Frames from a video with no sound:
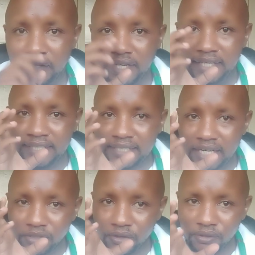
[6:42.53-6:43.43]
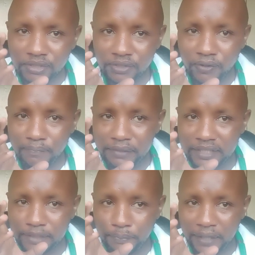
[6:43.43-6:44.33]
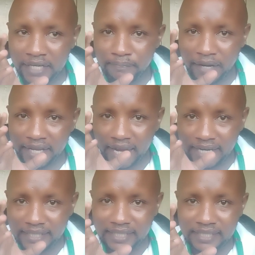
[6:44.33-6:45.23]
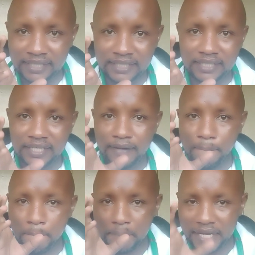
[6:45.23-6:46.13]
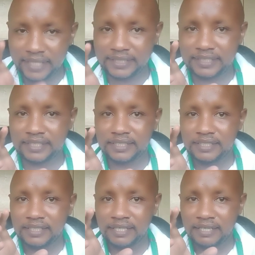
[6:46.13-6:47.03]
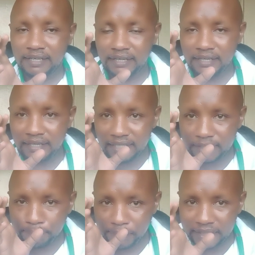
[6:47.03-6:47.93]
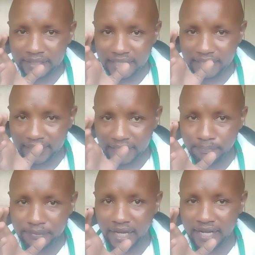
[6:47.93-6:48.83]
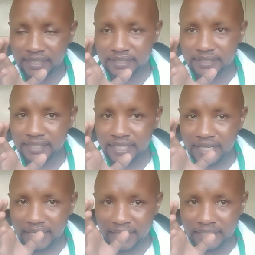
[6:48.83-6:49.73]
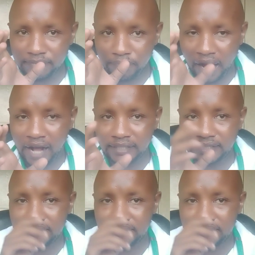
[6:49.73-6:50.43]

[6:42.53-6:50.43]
It can also be spread by handling pets, especially reptiles and birds.